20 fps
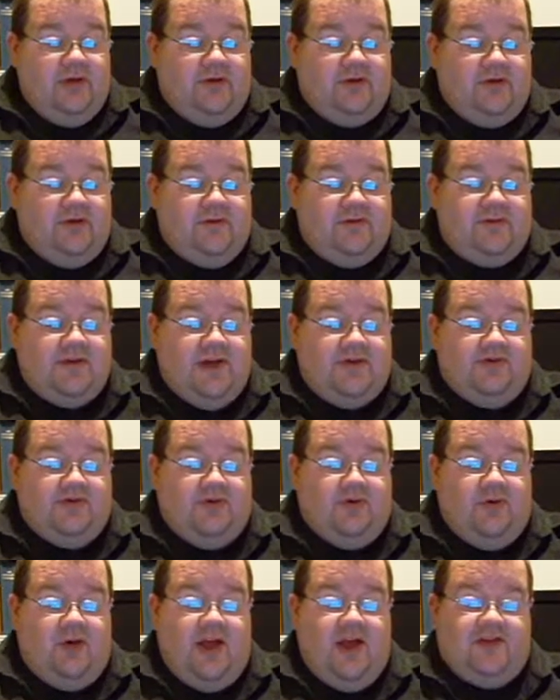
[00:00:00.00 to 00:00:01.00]
the
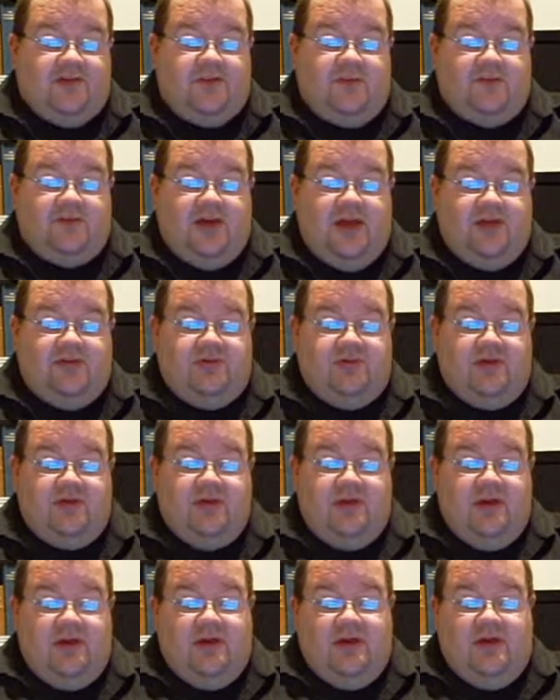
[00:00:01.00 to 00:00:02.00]
detention or
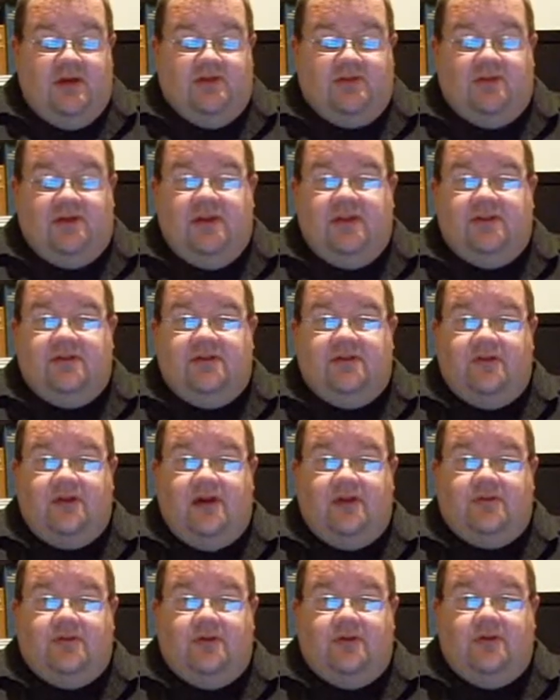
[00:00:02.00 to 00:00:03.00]
asportation is
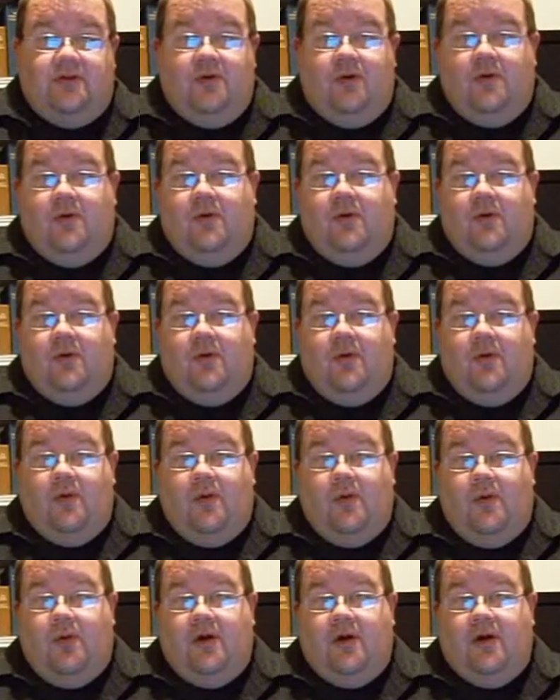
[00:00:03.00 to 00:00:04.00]
incidental
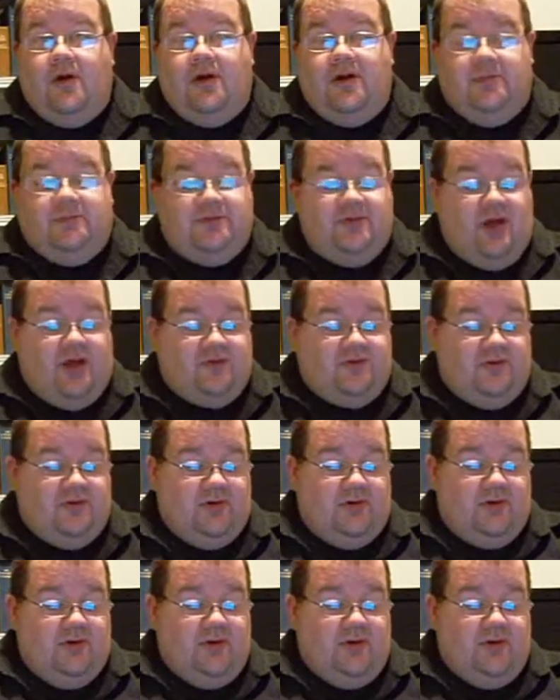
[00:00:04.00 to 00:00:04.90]
or an abduction.